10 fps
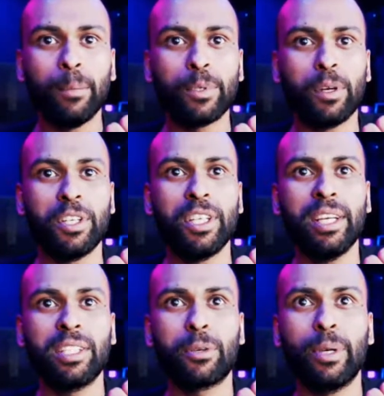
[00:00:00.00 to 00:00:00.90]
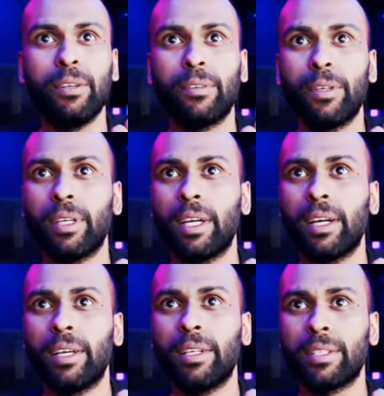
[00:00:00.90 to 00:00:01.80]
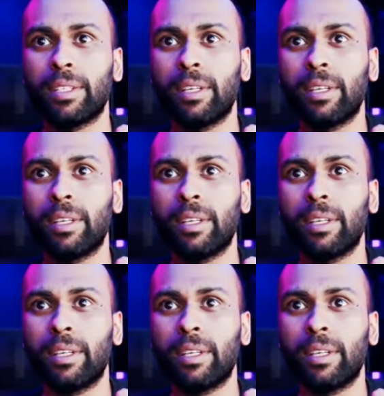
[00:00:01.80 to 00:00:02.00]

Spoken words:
So share screen for you guys.